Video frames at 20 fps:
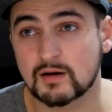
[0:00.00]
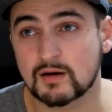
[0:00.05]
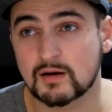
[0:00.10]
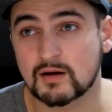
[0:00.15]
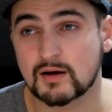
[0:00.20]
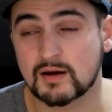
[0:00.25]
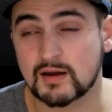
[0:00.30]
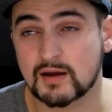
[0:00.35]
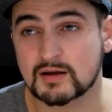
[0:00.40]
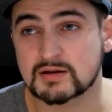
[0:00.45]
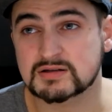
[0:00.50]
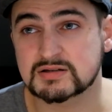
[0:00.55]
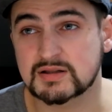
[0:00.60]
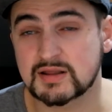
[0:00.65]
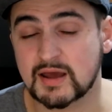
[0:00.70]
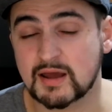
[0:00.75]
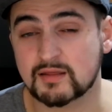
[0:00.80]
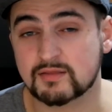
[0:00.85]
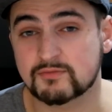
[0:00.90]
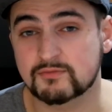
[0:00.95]
I actually
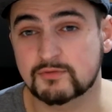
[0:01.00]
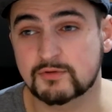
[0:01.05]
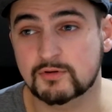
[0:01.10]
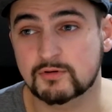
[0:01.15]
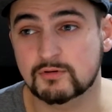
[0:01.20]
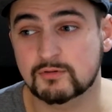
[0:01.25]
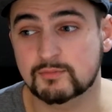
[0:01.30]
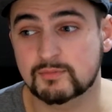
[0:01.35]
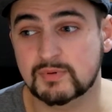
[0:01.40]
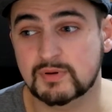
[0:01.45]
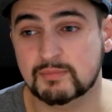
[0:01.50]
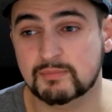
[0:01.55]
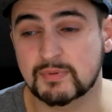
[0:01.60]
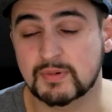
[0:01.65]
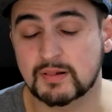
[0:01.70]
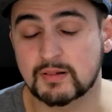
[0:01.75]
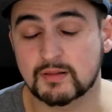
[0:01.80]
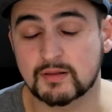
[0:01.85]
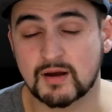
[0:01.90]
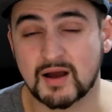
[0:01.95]
had few
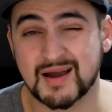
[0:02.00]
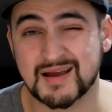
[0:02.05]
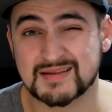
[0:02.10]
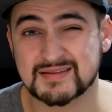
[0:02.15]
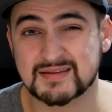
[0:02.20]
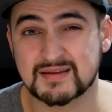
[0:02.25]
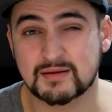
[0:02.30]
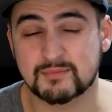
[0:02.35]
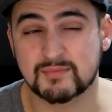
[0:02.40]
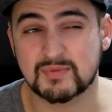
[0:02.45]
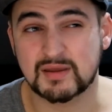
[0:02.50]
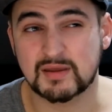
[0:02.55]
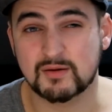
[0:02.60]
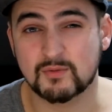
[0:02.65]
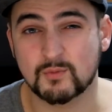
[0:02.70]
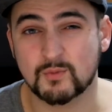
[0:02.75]
people asking me,